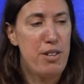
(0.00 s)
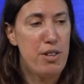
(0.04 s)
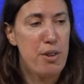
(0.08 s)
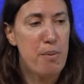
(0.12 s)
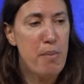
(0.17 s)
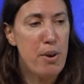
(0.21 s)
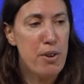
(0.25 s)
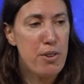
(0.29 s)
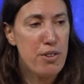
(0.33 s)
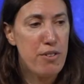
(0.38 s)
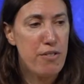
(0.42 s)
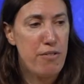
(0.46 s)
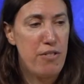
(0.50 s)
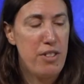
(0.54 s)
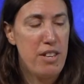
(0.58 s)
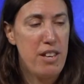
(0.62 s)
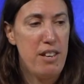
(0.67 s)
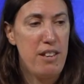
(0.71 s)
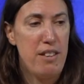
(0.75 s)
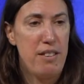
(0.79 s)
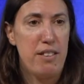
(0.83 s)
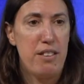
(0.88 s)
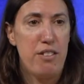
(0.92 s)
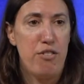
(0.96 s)
so most of
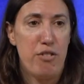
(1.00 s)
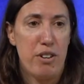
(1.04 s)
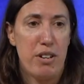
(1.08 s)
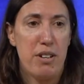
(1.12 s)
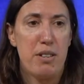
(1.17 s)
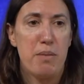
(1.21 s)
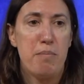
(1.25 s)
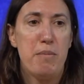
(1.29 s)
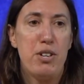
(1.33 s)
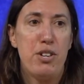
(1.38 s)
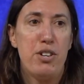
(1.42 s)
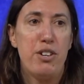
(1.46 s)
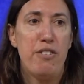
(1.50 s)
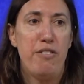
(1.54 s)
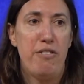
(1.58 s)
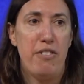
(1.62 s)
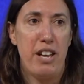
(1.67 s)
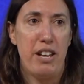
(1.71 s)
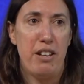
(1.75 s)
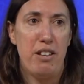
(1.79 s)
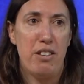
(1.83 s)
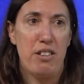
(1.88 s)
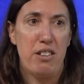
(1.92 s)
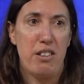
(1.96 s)
these transmission
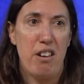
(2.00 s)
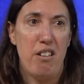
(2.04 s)
events